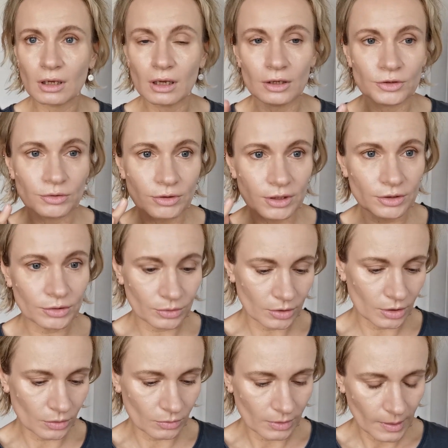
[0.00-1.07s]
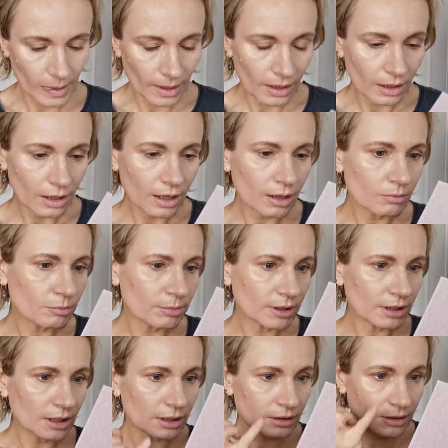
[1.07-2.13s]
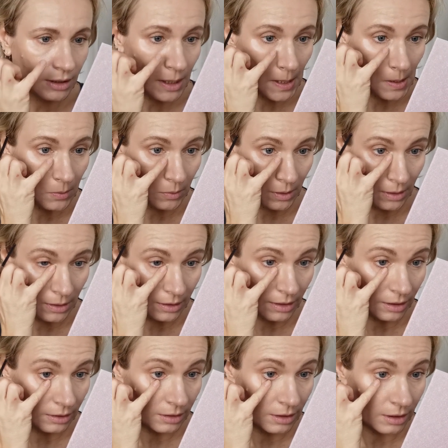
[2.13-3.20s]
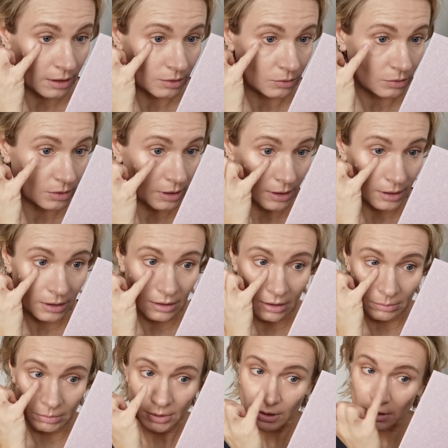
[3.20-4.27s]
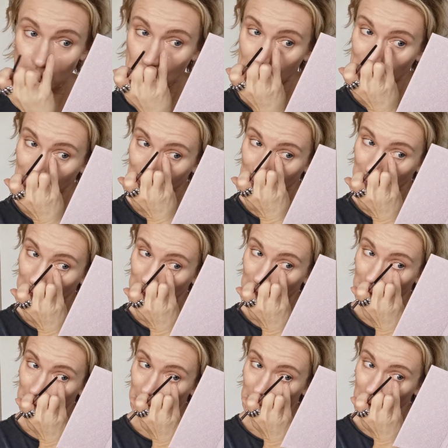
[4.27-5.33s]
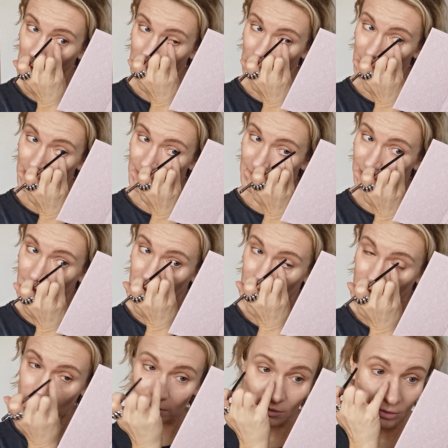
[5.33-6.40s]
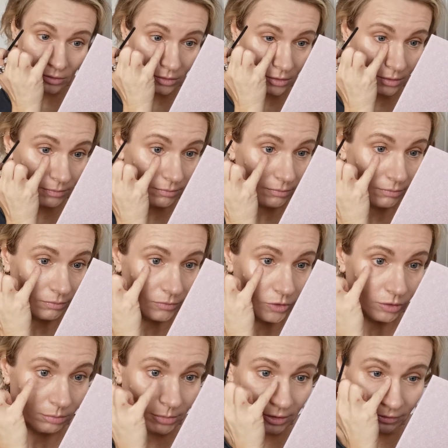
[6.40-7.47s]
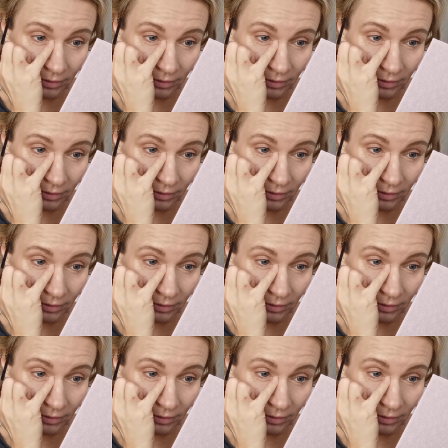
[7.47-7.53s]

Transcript: and you're ready to go. How my under eye look like? Under eye look like a bit alright. It's not my